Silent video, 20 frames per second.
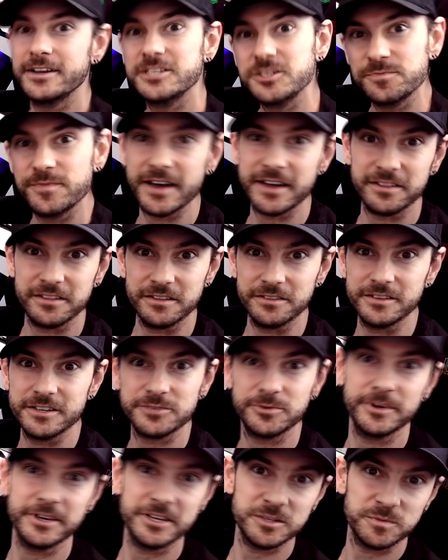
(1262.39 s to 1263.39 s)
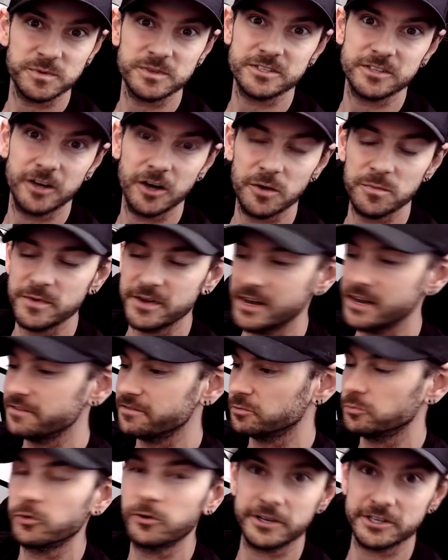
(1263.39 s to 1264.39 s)
spec than this one is beside me and even
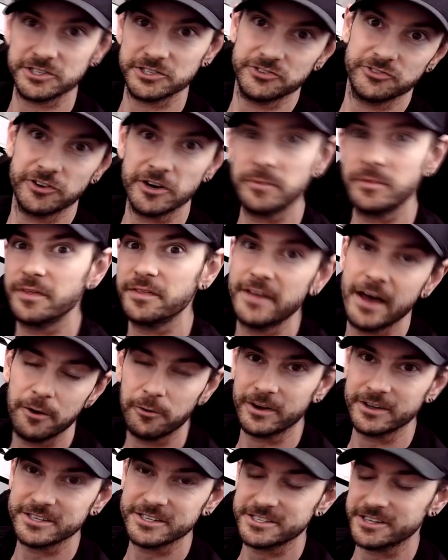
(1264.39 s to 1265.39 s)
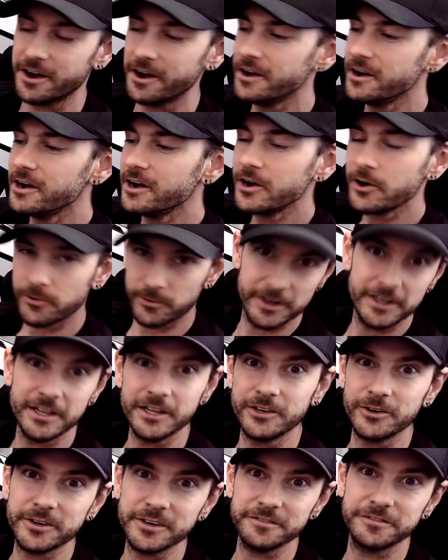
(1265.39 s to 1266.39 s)
more extreme than that one. So really
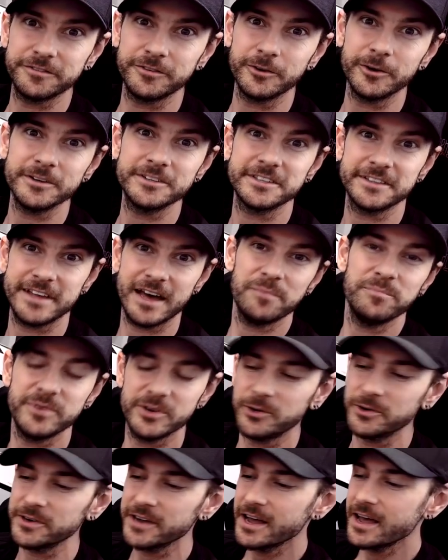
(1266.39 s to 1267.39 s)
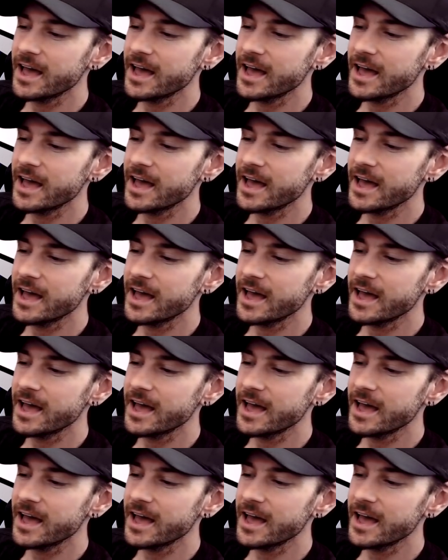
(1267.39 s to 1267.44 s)
looking forward to that build.